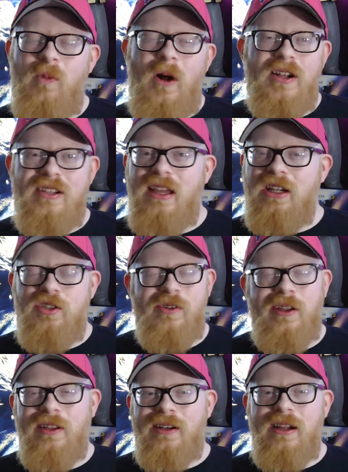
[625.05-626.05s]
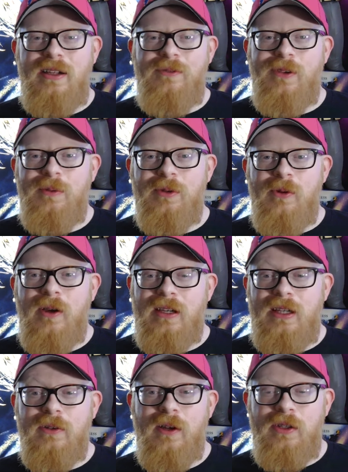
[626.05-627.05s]
watch any trailer or any film you want
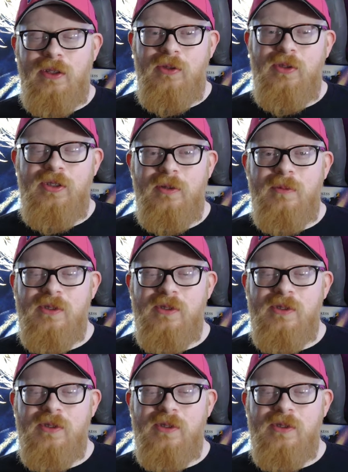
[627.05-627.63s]
here on YouTube,